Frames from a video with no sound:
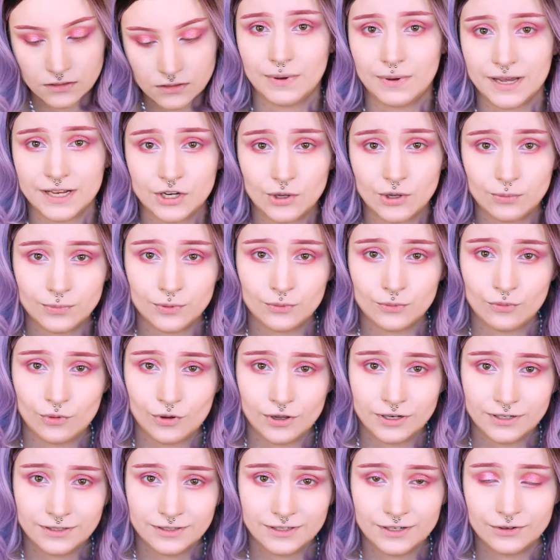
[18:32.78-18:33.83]
My number
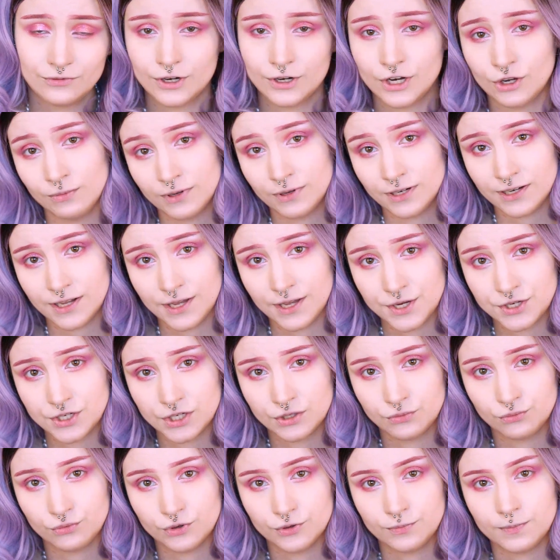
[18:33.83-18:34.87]
one
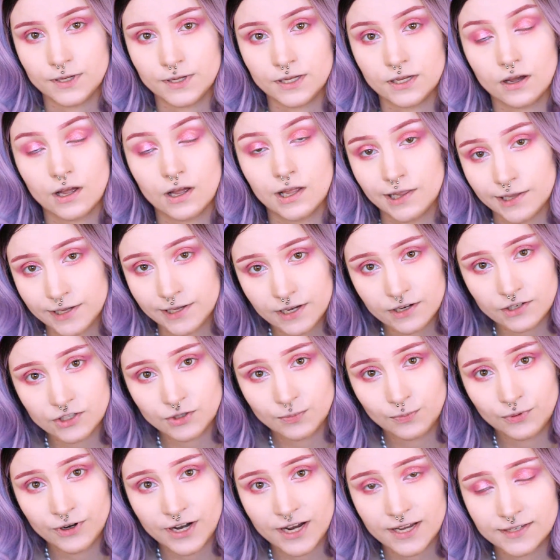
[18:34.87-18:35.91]
recommendation would be
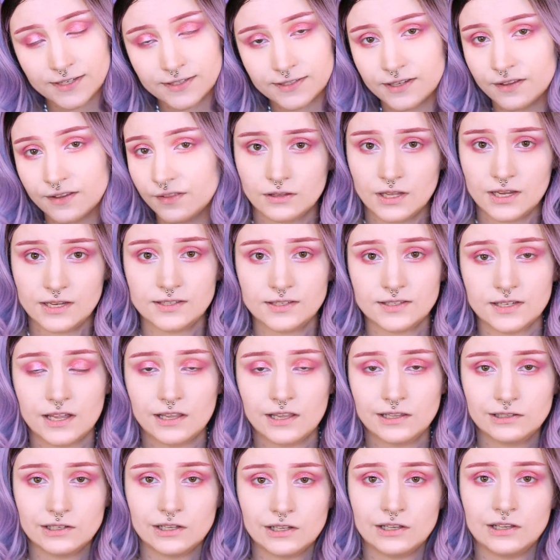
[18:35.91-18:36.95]
AliExpress. They
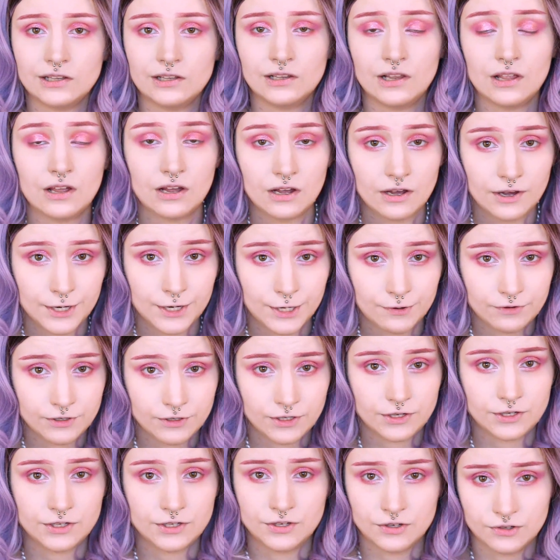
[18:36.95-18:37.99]
sell a lot of
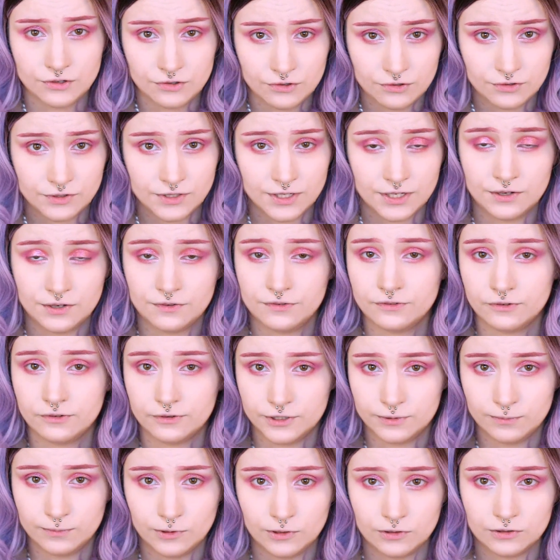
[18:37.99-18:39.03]
cute and
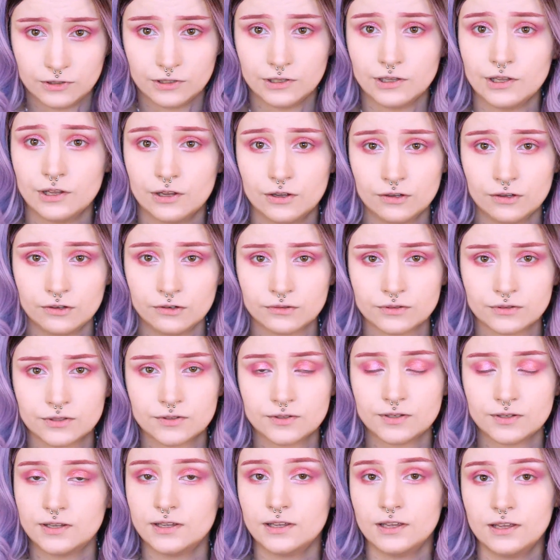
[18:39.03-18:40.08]
affordable
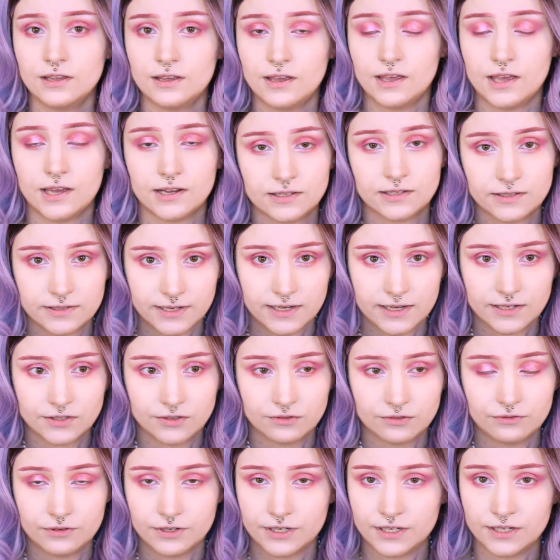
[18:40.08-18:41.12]
clothes,
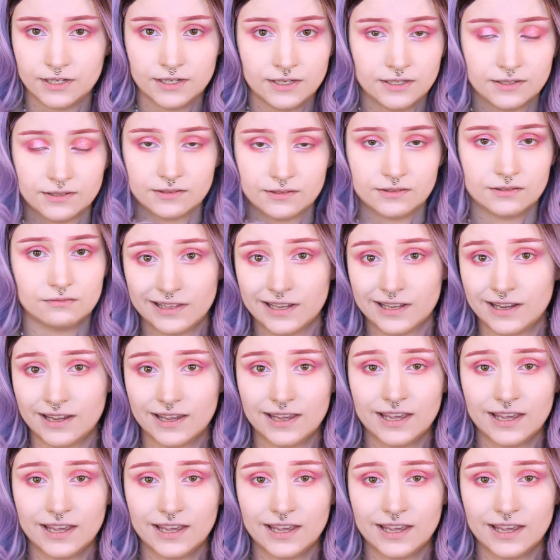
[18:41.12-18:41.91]
accessories, like